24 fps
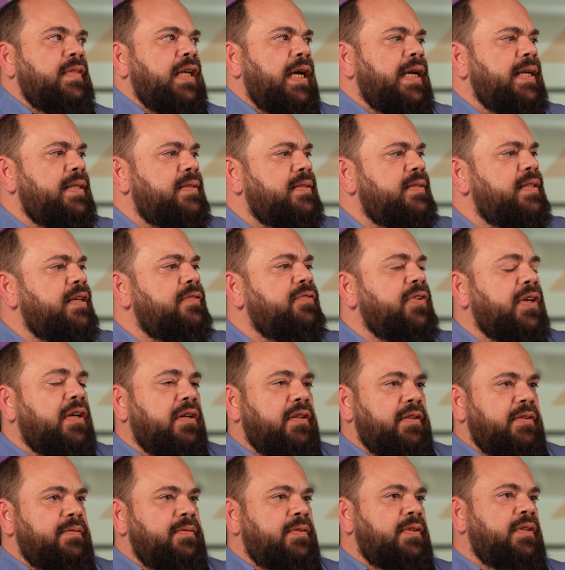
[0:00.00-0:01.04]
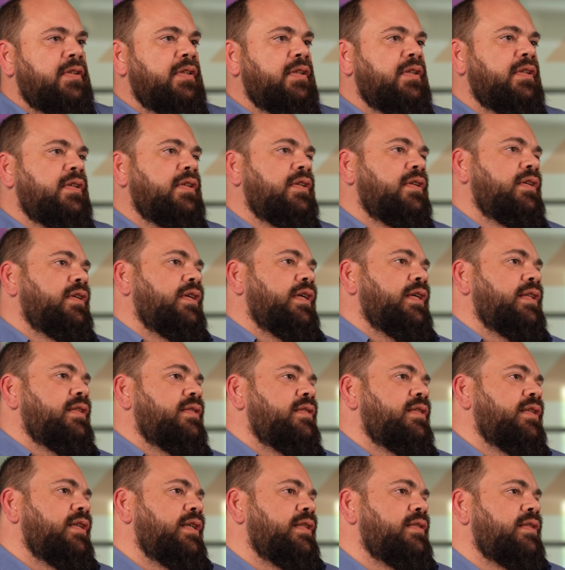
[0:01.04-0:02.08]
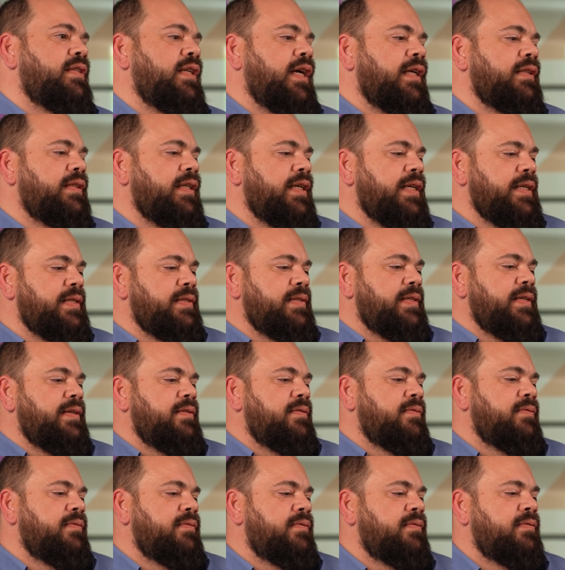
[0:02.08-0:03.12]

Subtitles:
It's difficult. It's not easy.